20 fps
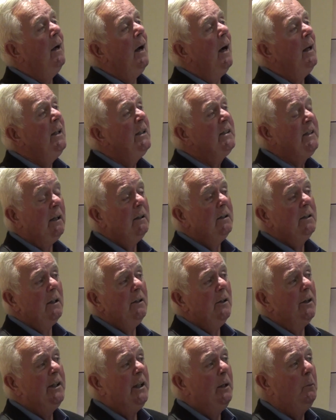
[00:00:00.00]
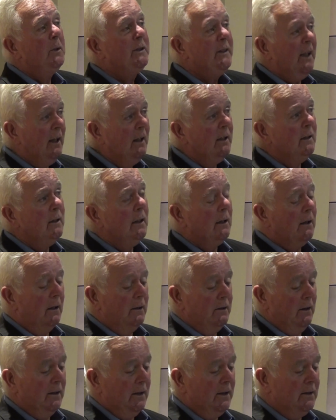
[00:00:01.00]
And he said on the night he was in
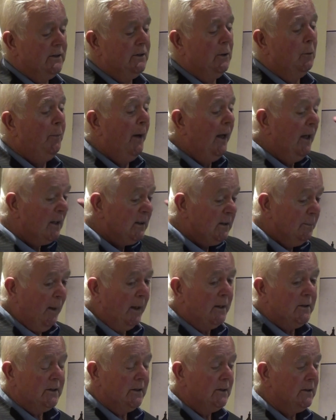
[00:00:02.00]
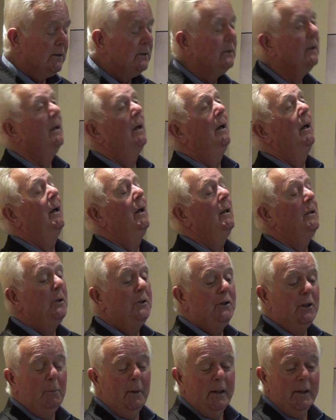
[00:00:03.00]
Connolly's to pay expenses to
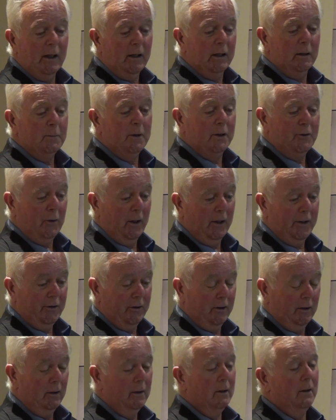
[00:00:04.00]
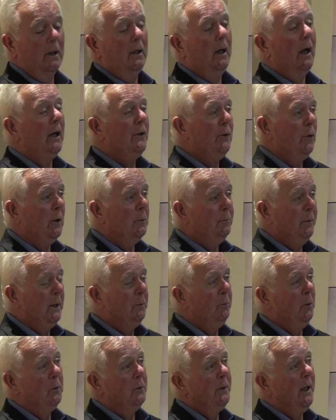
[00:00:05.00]
Jimmy Derham, the treasurer, and other
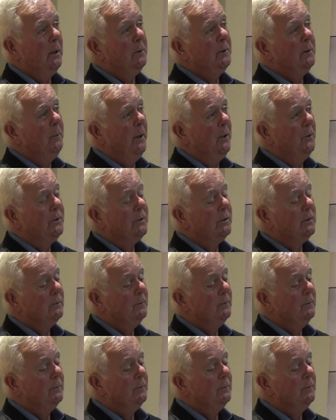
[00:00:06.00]
people who had helped him out.